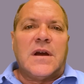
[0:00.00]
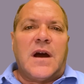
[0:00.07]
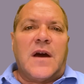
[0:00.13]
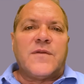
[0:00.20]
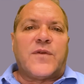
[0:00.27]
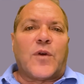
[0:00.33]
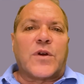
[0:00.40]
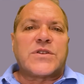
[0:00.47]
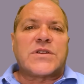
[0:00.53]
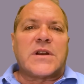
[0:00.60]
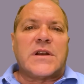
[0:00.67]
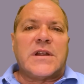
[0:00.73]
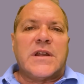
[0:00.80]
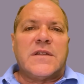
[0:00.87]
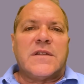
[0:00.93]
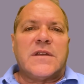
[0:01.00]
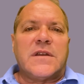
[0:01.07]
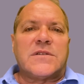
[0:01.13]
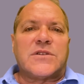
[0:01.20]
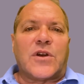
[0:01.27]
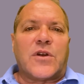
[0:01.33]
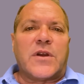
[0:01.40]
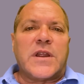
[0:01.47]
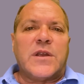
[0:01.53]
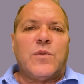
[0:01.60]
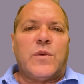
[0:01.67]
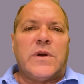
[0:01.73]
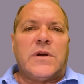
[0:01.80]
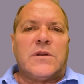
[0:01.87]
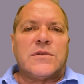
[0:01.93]
Unfortunately, the attorney
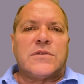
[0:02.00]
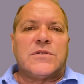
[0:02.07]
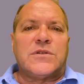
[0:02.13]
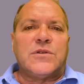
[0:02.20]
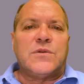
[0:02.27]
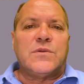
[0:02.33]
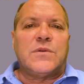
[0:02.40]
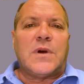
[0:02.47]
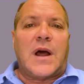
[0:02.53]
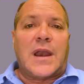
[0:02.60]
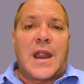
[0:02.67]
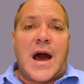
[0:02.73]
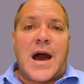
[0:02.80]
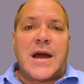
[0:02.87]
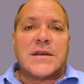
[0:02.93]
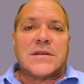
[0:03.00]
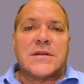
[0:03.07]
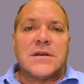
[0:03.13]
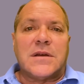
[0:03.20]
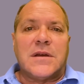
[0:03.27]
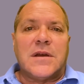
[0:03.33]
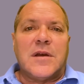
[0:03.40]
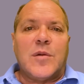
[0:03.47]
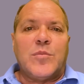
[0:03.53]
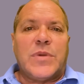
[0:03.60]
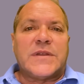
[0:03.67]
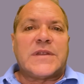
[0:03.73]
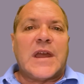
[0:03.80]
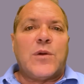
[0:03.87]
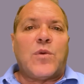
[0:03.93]
will do a lot,
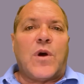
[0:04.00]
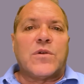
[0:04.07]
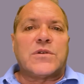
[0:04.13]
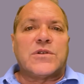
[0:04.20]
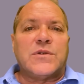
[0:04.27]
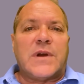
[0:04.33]
but they won't do